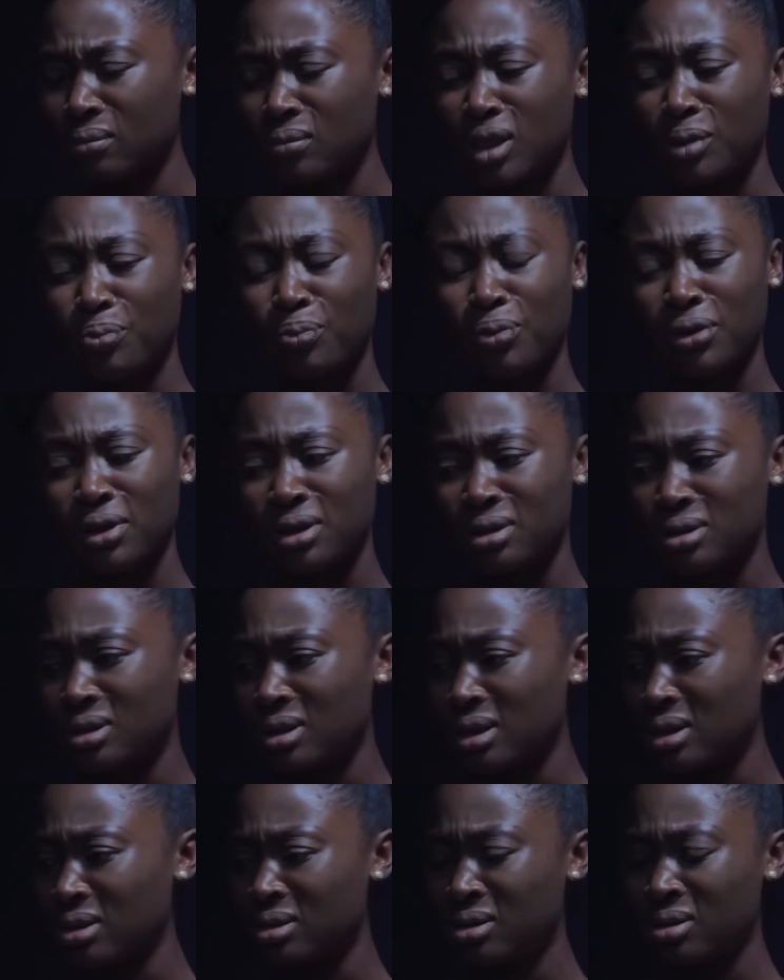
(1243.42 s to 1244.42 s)
My
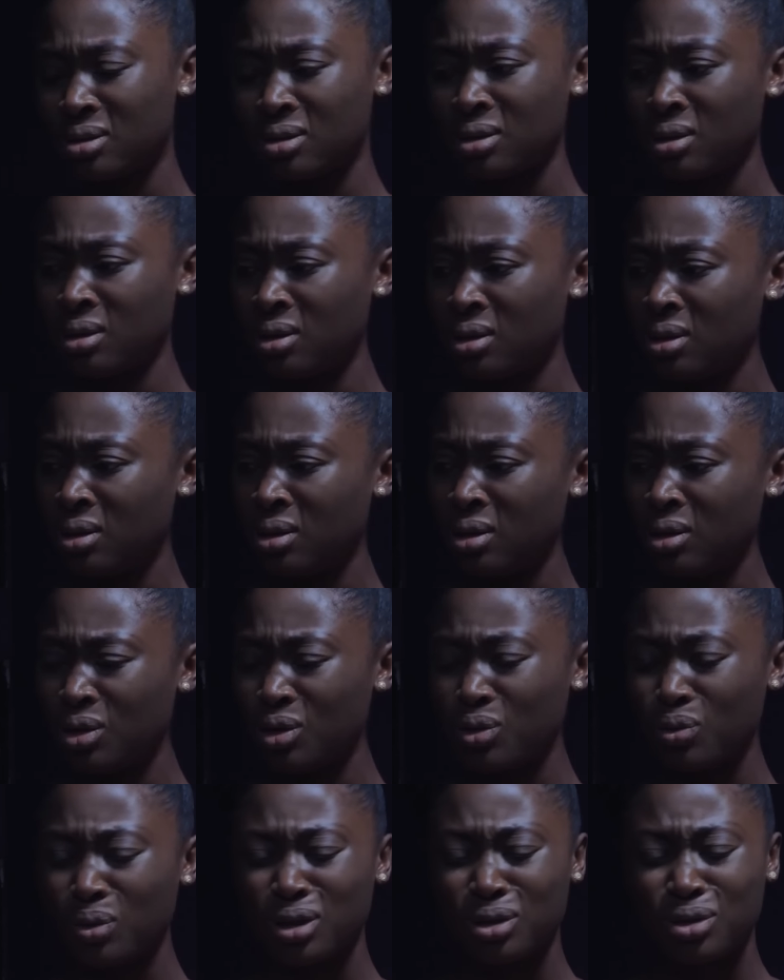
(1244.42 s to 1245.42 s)
princess,
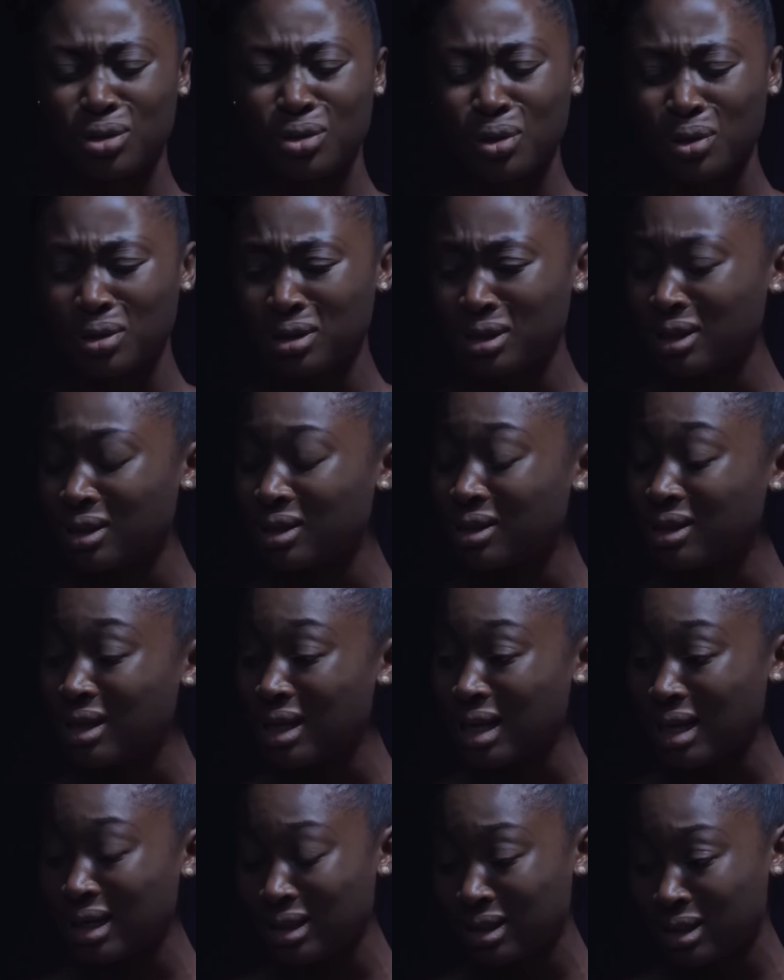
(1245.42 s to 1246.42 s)
you are such a
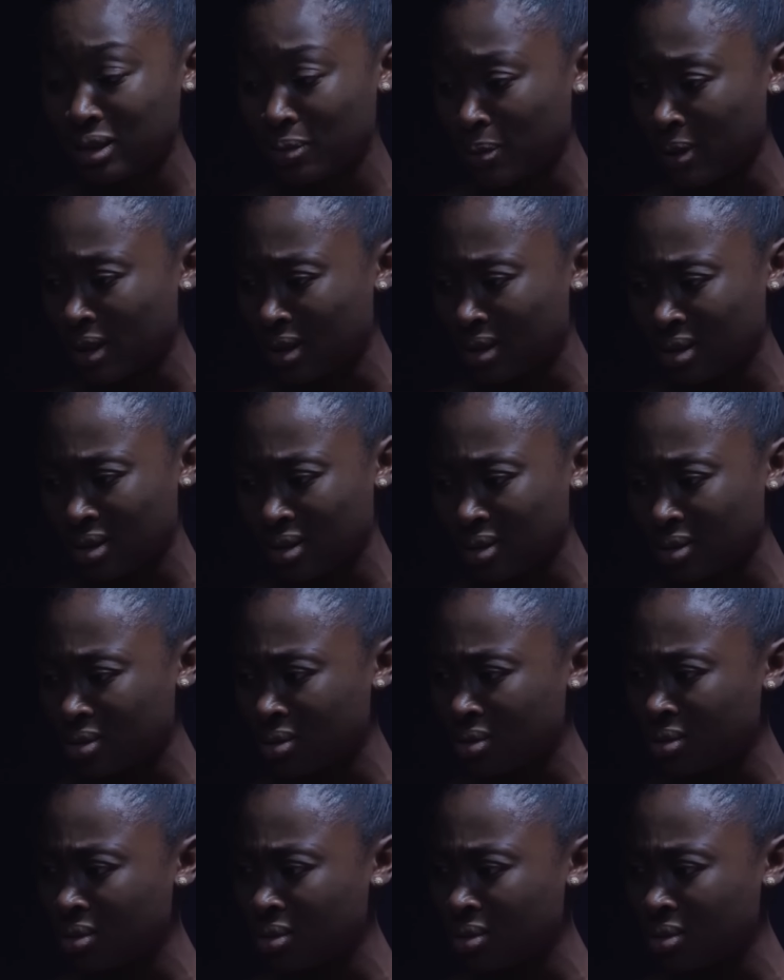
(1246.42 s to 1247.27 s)
nice person.